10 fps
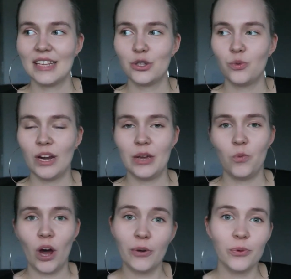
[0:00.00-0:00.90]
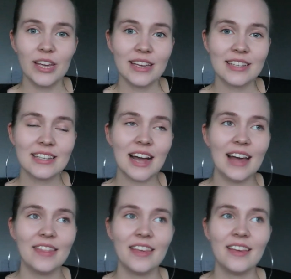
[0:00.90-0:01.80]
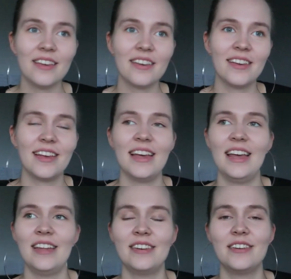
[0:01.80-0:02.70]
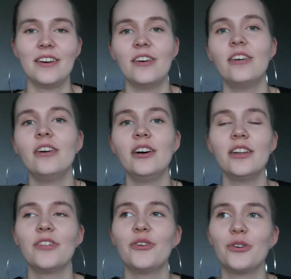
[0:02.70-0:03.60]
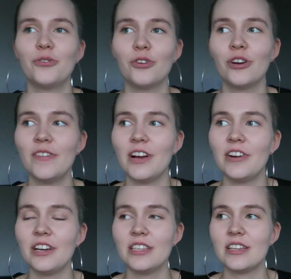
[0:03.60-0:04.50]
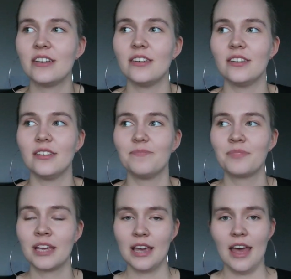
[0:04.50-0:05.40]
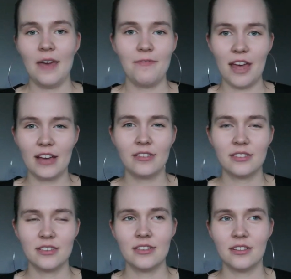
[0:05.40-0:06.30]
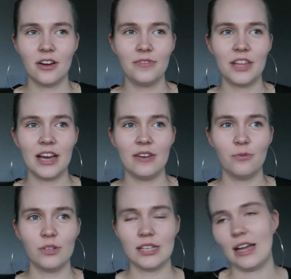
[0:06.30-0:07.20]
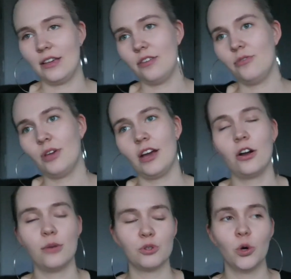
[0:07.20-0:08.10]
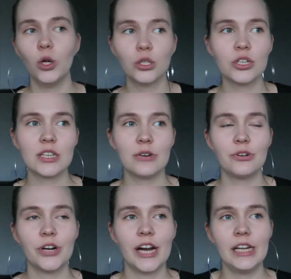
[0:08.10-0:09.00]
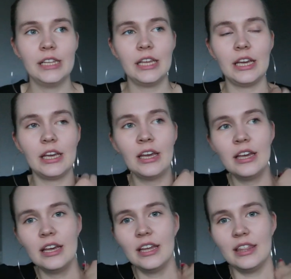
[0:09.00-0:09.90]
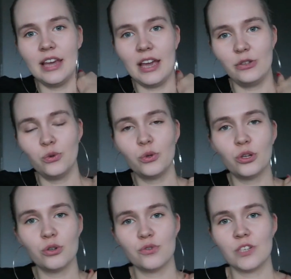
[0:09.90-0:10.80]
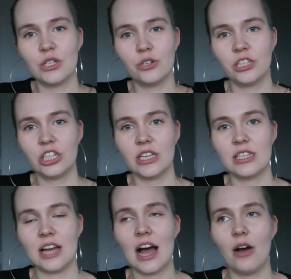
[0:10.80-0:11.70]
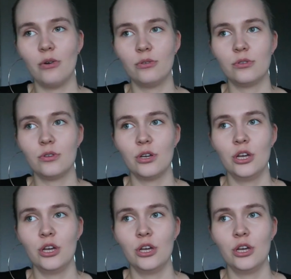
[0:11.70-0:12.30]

21 weeks, I think. And the coronavirus effect stuff that was like, you can't come to ultrasound or anything, they took those restrictions out